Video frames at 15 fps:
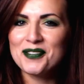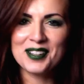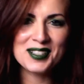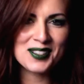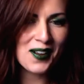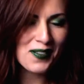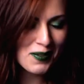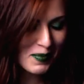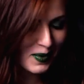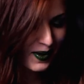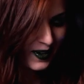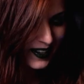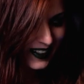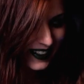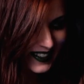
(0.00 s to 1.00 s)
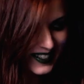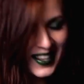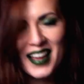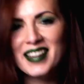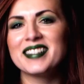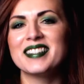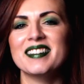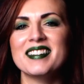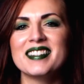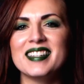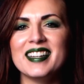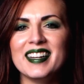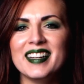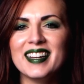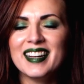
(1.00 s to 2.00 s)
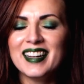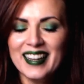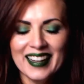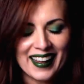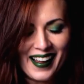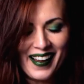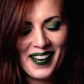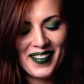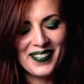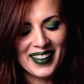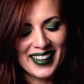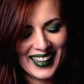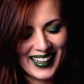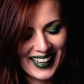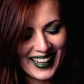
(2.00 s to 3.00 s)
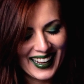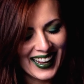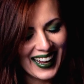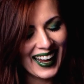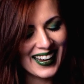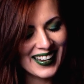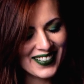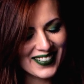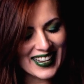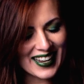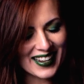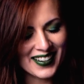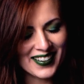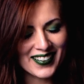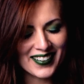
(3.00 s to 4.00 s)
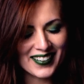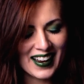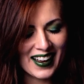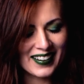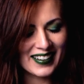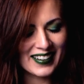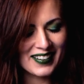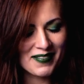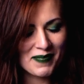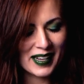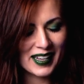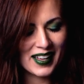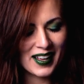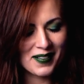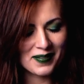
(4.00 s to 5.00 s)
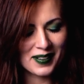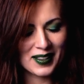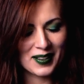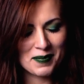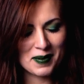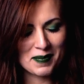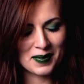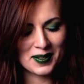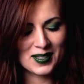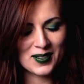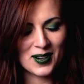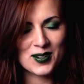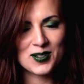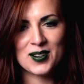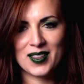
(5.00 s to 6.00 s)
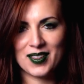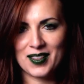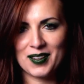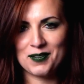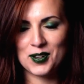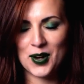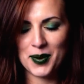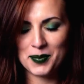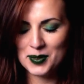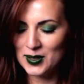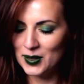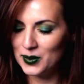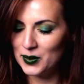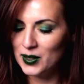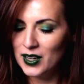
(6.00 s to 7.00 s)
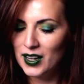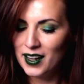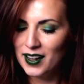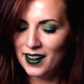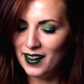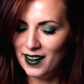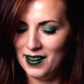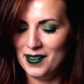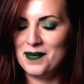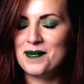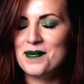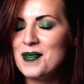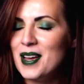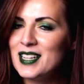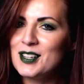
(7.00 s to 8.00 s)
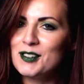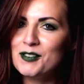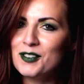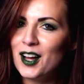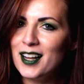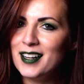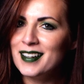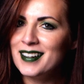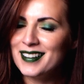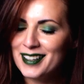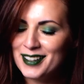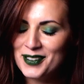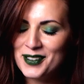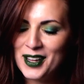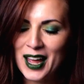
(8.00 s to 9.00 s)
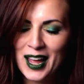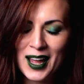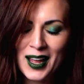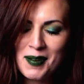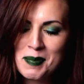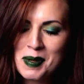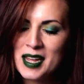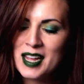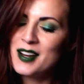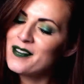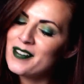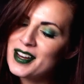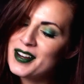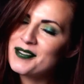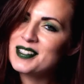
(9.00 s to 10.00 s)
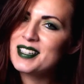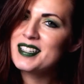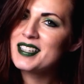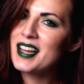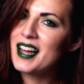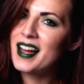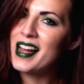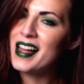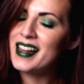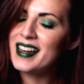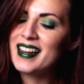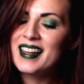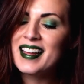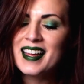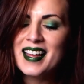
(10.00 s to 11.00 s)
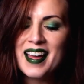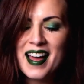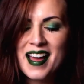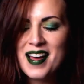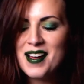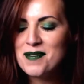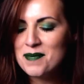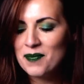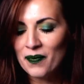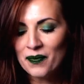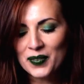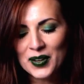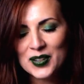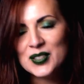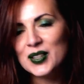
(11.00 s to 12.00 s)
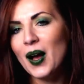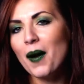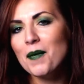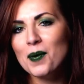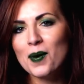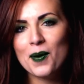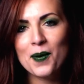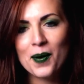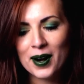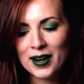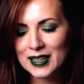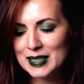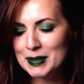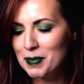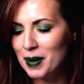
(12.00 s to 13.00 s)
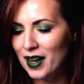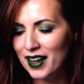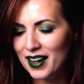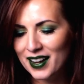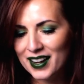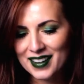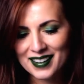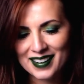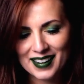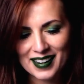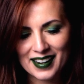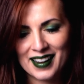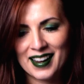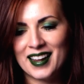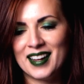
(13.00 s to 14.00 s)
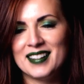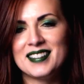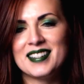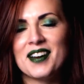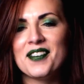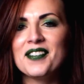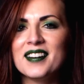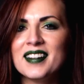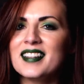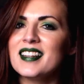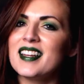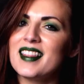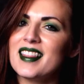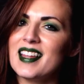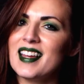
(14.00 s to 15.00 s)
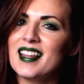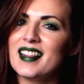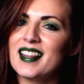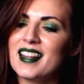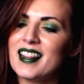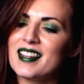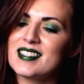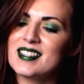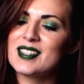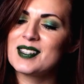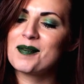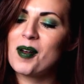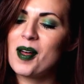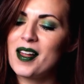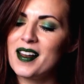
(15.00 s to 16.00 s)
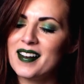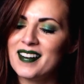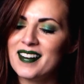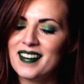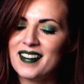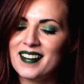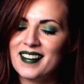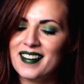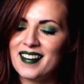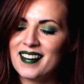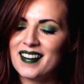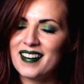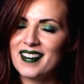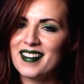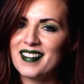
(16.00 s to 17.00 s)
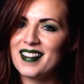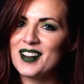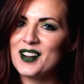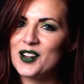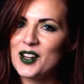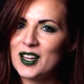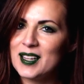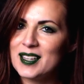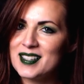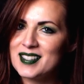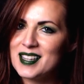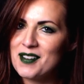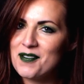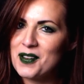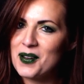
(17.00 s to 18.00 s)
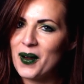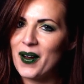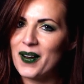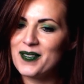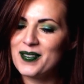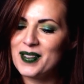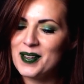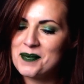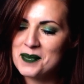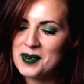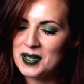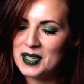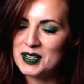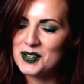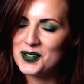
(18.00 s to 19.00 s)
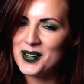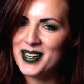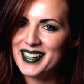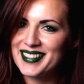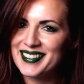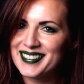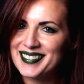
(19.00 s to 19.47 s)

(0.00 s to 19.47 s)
flings off the board, it's lost at sea. And you can go around and pick up other people's treasure that they've dropped. So it's a fun little game, innovative design. There's a couple quirks, but I definitely think that this is one that your kids, if you have them, will enjoy.